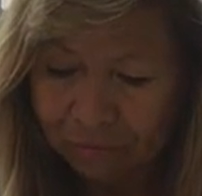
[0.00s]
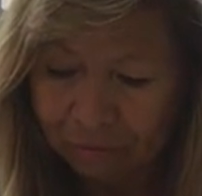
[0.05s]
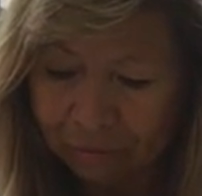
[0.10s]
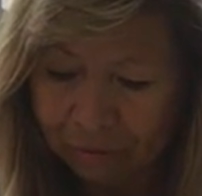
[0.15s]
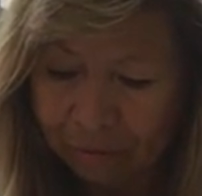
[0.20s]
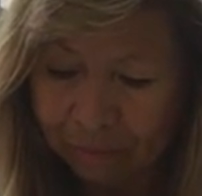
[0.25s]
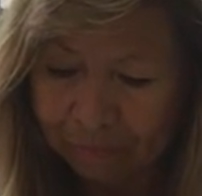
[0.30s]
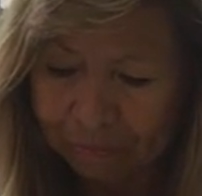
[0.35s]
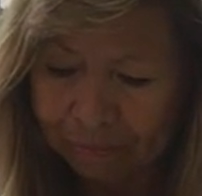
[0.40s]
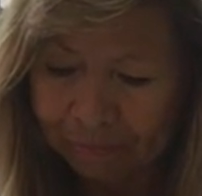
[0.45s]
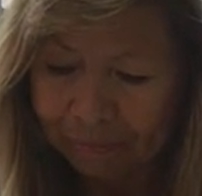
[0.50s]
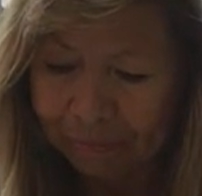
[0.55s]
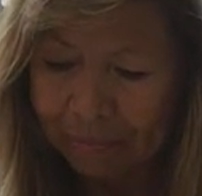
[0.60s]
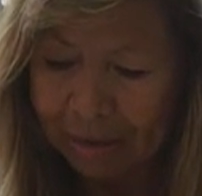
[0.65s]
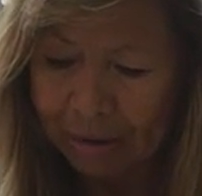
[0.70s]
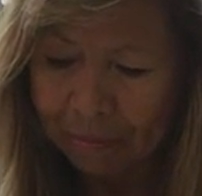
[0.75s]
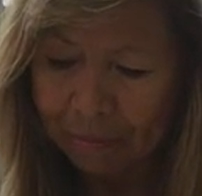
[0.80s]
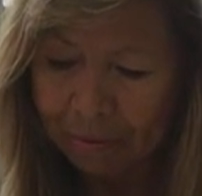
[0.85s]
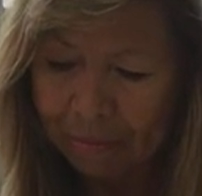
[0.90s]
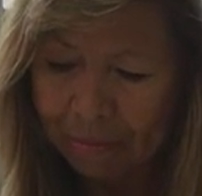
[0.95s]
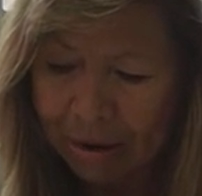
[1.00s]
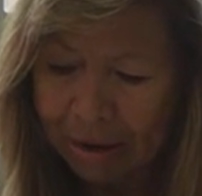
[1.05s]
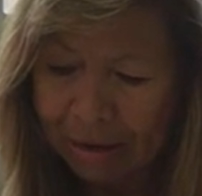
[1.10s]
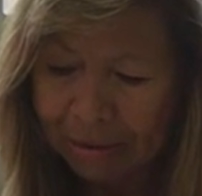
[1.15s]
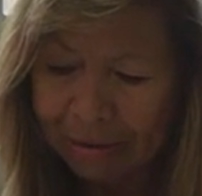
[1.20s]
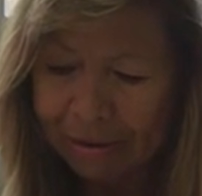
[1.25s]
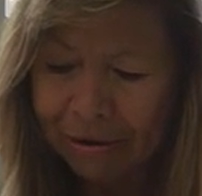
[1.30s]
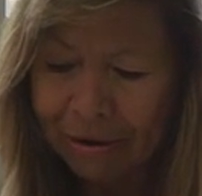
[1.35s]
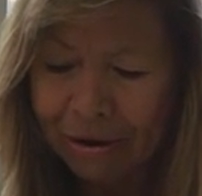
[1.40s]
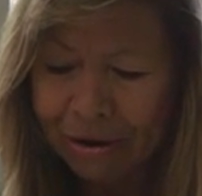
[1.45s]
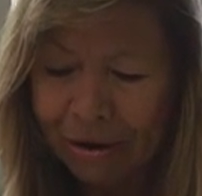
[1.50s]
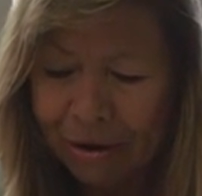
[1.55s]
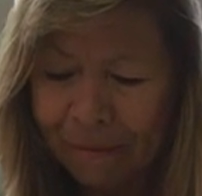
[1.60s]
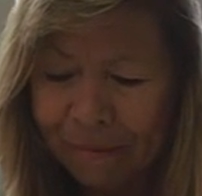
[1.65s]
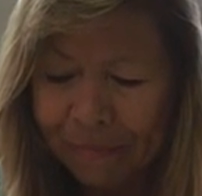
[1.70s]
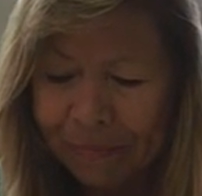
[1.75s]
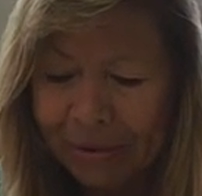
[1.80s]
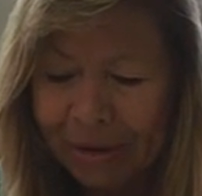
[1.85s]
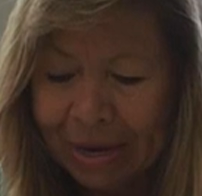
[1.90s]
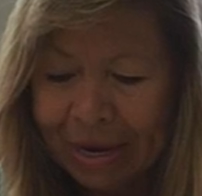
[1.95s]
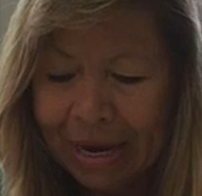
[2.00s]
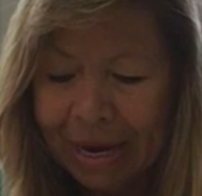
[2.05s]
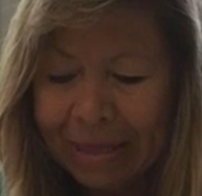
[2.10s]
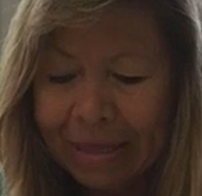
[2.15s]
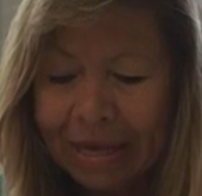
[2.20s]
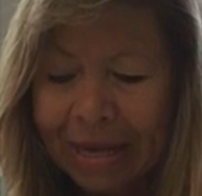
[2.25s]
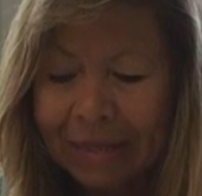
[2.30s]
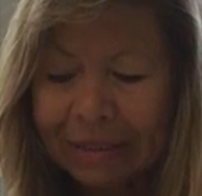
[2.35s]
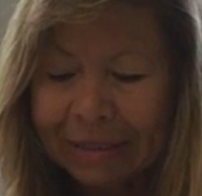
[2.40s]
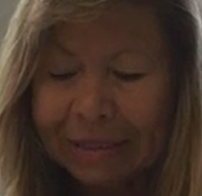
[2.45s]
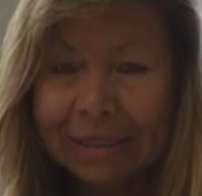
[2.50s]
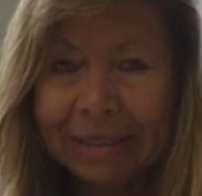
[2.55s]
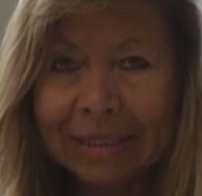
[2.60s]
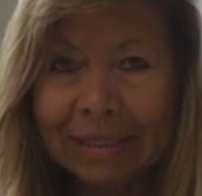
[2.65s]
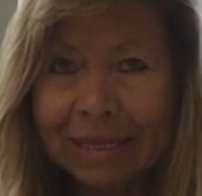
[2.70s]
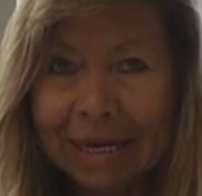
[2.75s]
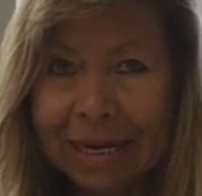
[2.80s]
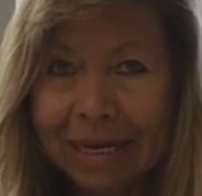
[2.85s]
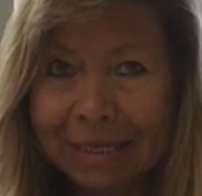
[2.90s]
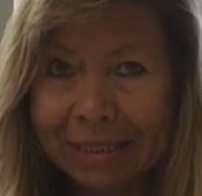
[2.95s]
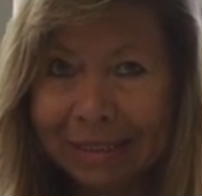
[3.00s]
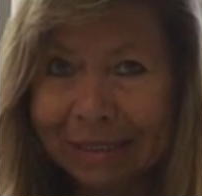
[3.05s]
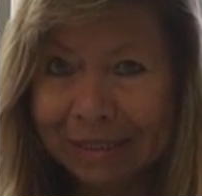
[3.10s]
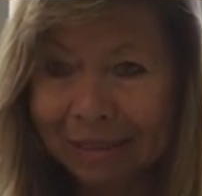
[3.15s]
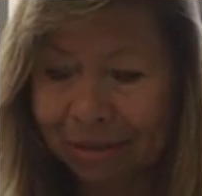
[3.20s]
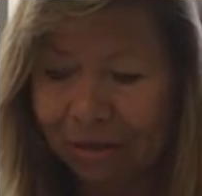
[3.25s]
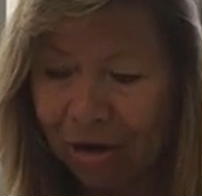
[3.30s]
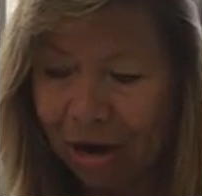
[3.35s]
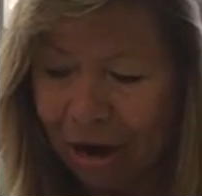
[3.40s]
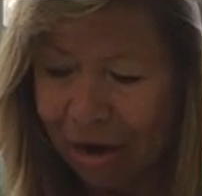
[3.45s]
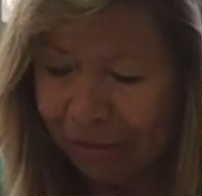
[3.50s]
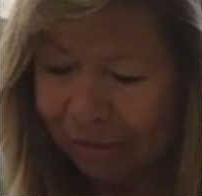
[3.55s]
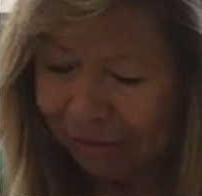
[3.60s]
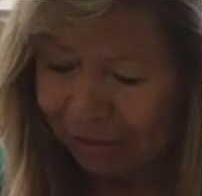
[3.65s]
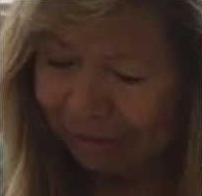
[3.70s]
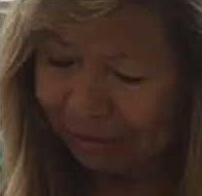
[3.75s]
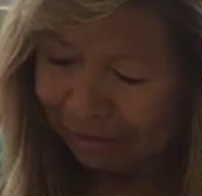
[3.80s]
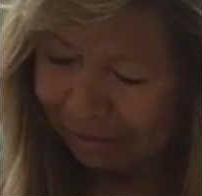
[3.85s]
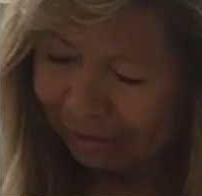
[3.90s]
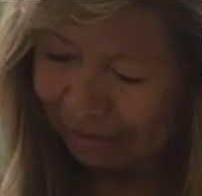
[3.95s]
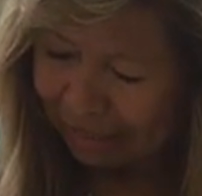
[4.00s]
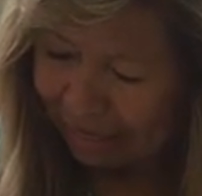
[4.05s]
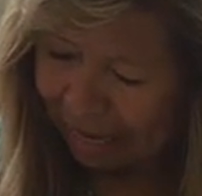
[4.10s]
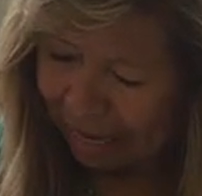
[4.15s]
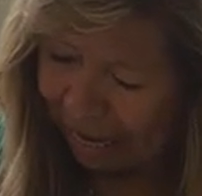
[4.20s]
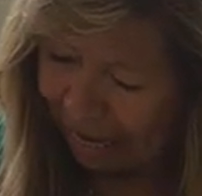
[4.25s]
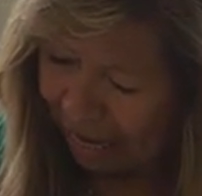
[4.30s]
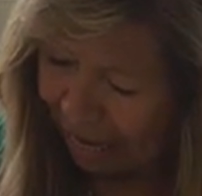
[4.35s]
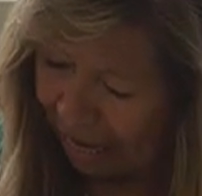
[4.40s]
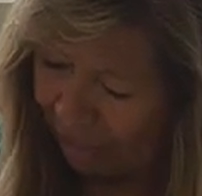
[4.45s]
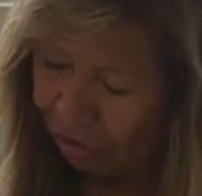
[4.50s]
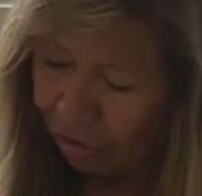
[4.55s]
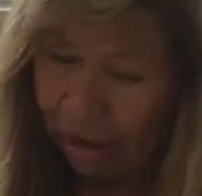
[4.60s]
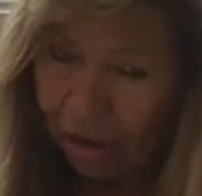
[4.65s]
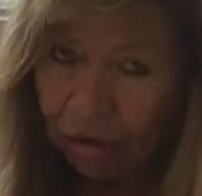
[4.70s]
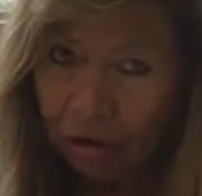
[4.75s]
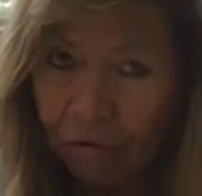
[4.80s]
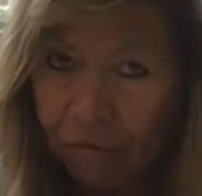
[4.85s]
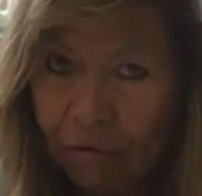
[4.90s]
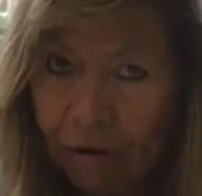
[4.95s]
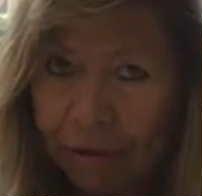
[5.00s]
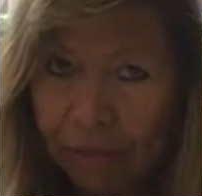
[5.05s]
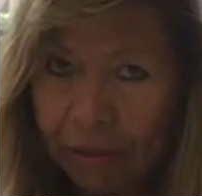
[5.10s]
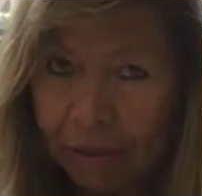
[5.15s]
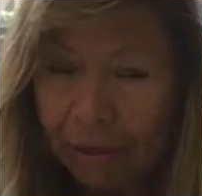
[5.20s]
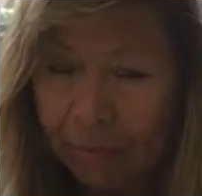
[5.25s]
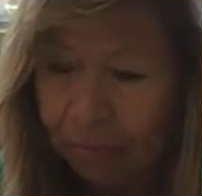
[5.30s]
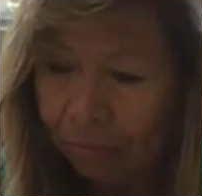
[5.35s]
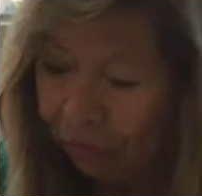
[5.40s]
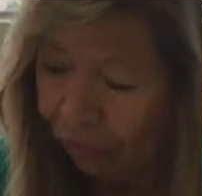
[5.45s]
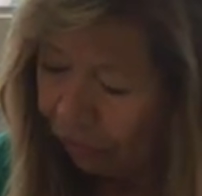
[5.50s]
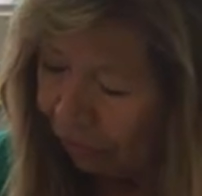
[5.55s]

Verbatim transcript: Whoop, make up your mind, there you go. And that's six dots. Can you find the number